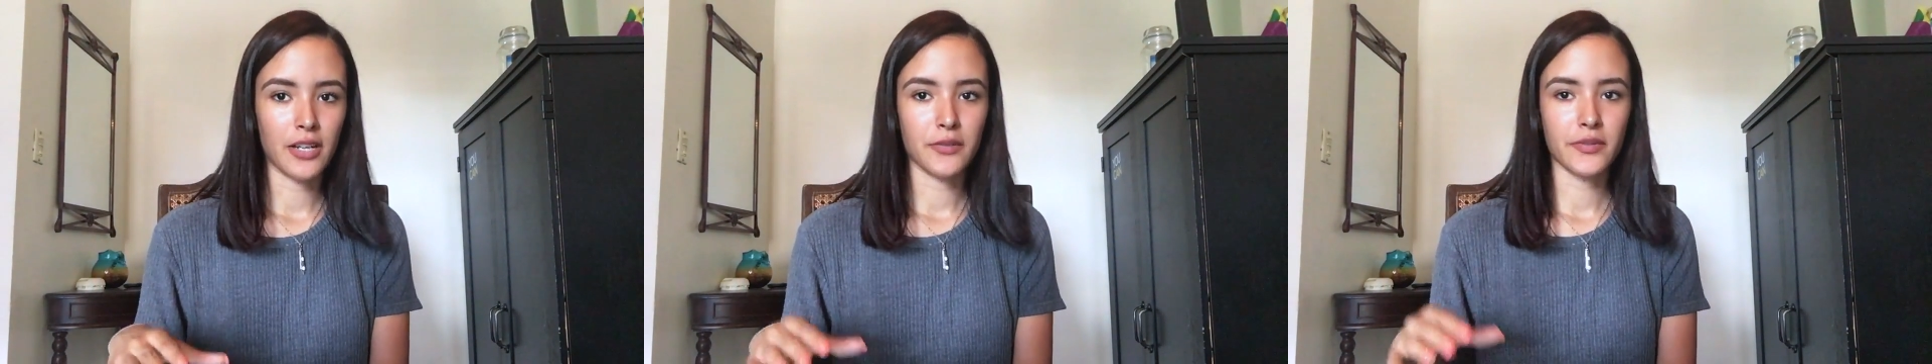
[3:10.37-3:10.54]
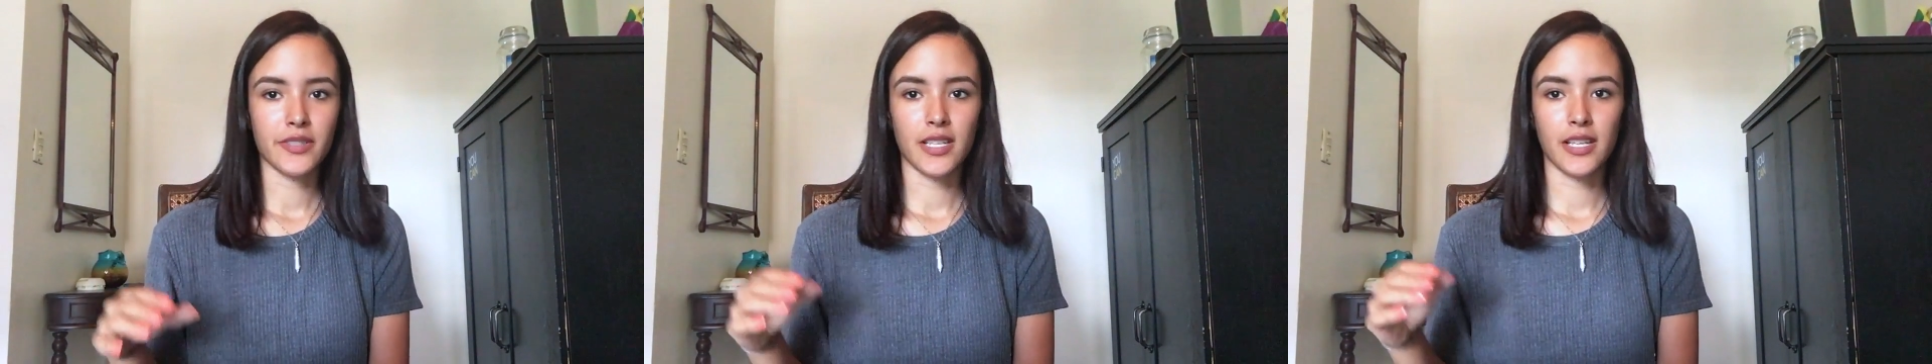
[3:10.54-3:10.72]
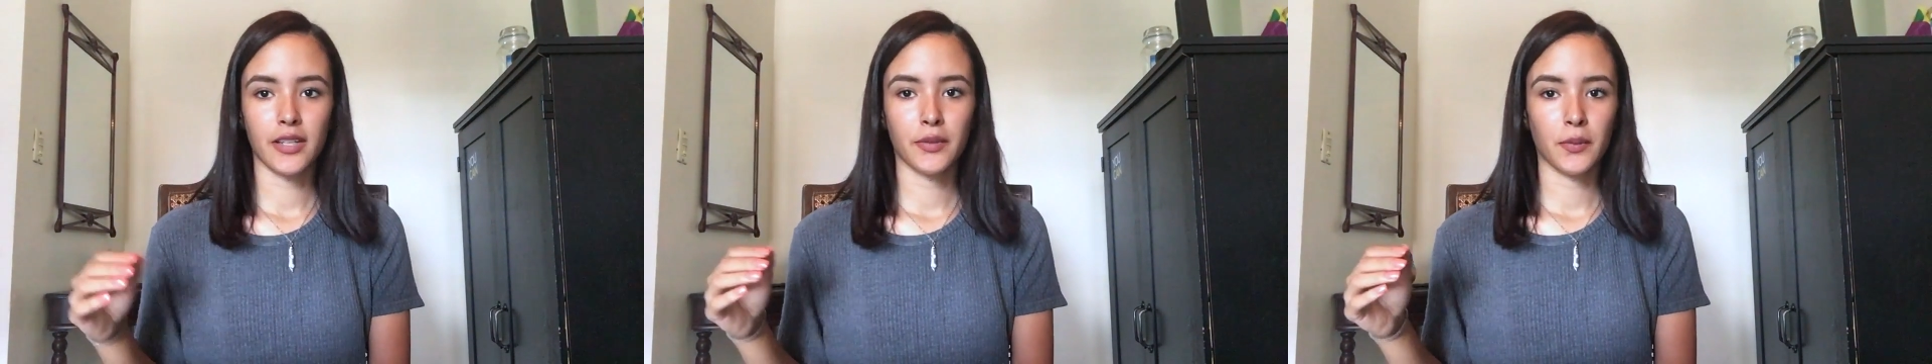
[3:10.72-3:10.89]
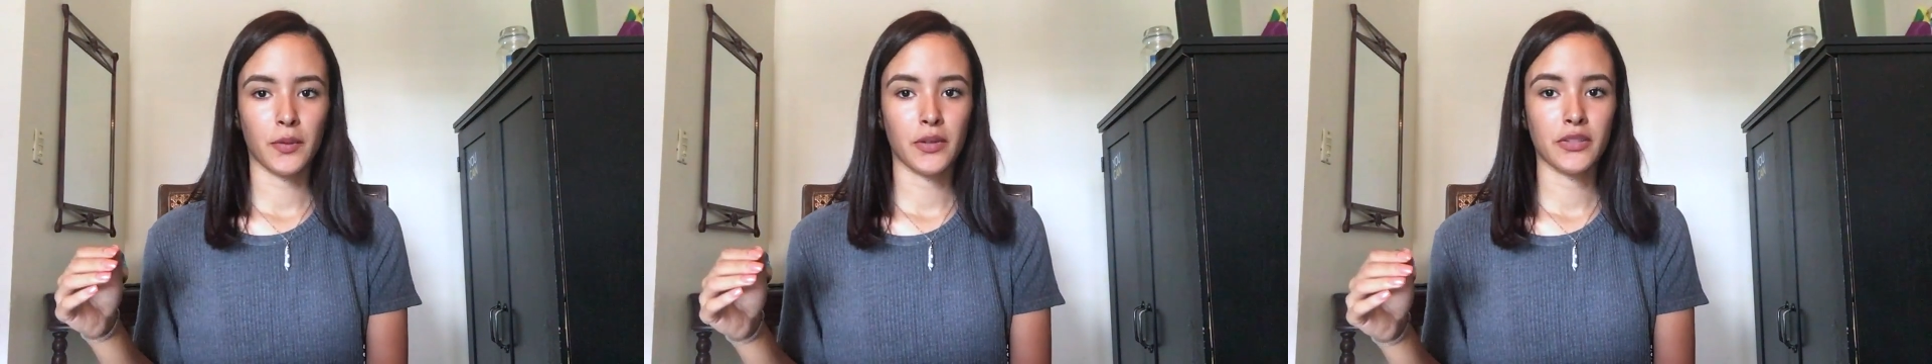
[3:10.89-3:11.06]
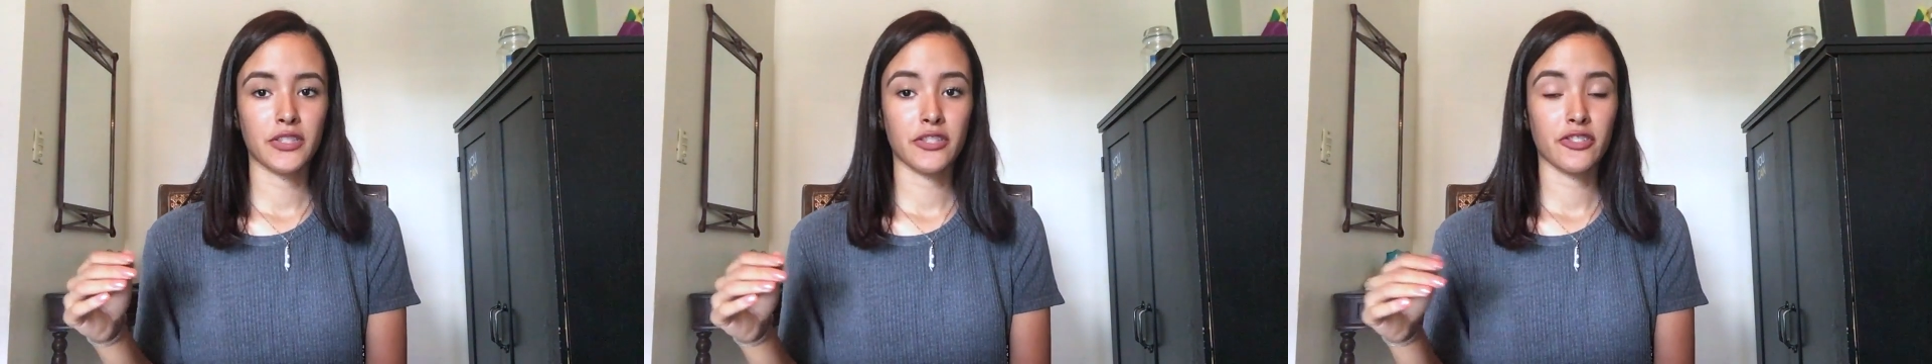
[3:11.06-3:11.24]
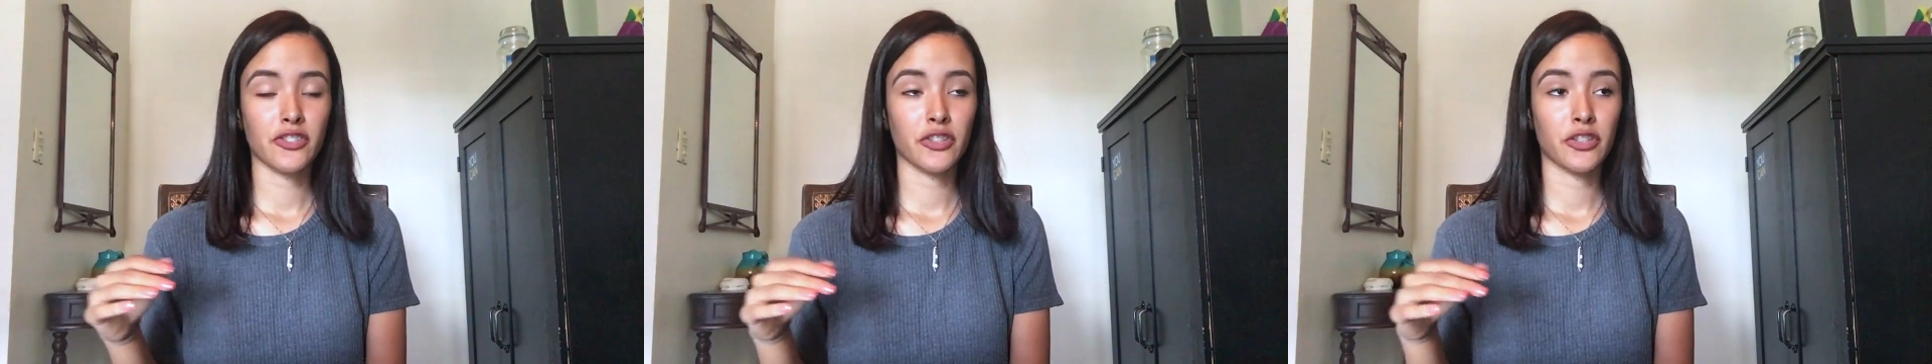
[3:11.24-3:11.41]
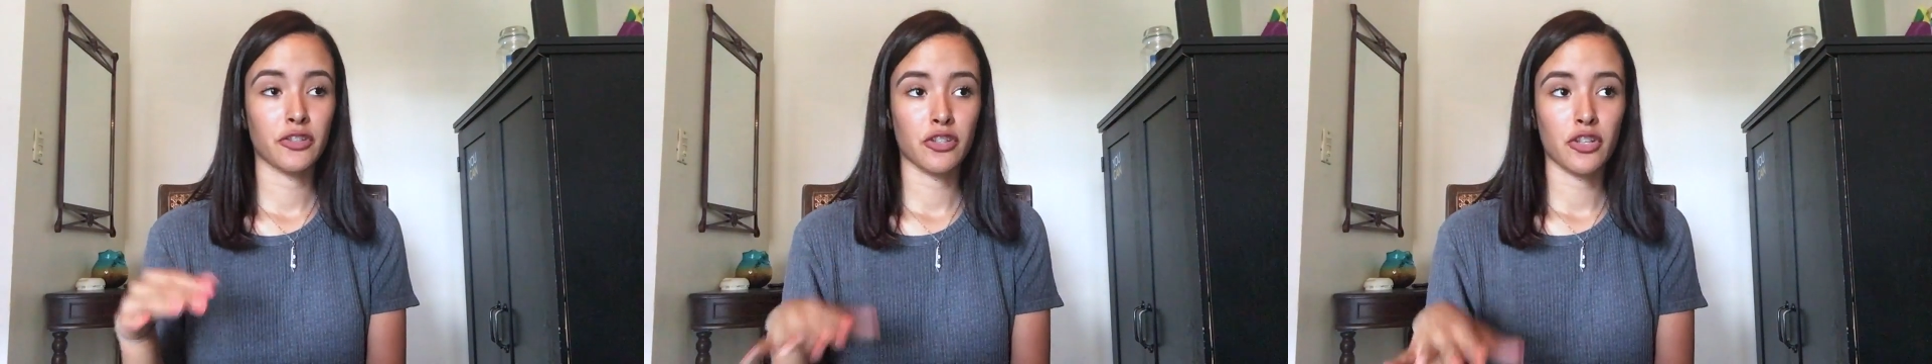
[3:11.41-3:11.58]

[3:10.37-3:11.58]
I was like, well, just so you